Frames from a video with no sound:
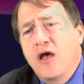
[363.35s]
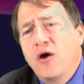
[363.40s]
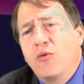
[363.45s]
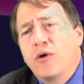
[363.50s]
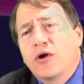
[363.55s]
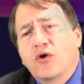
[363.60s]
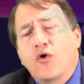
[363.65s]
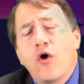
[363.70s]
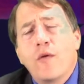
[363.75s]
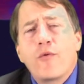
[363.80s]

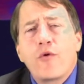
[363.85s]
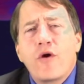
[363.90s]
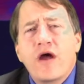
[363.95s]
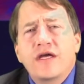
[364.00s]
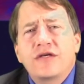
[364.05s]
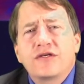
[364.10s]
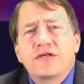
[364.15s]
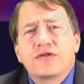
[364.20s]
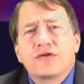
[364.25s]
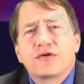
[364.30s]
When
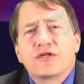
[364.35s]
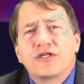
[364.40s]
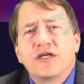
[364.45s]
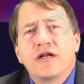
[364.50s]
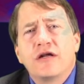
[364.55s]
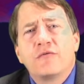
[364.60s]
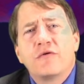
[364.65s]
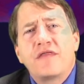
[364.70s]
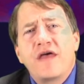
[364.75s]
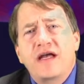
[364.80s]
corporations are
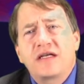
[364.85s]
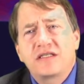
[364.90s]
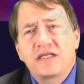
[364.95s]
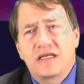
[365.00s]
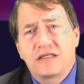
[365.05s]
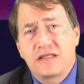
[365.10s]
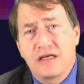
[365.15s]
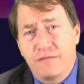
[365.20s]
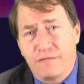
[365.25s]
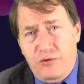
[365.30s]
sitting with
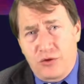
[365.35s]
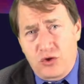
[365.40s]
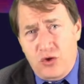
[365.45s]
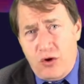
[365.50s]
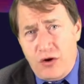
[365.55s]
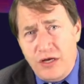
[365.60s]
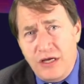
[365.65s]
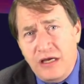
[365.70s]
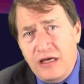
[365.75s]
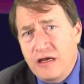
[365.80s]
excess
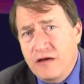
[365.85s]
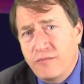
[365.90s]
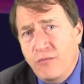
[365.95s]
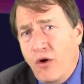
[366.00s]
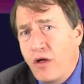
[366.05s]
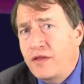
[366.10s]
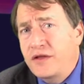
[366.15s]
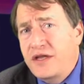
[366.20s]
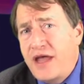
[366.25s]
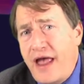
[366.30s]
inventory, you can give them
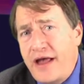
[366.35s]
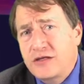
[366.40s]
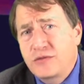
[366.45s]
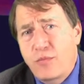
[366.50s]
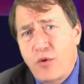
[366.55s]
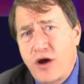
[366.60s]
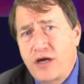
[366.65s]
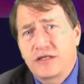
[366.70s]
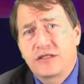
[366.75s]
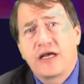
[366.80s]
all the tax
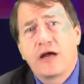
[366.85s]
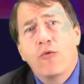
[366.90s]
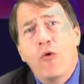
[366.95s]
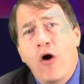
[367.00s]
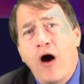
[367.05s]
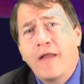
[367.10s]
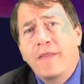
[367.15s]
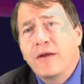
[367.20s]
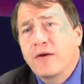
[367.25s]
breaks they want.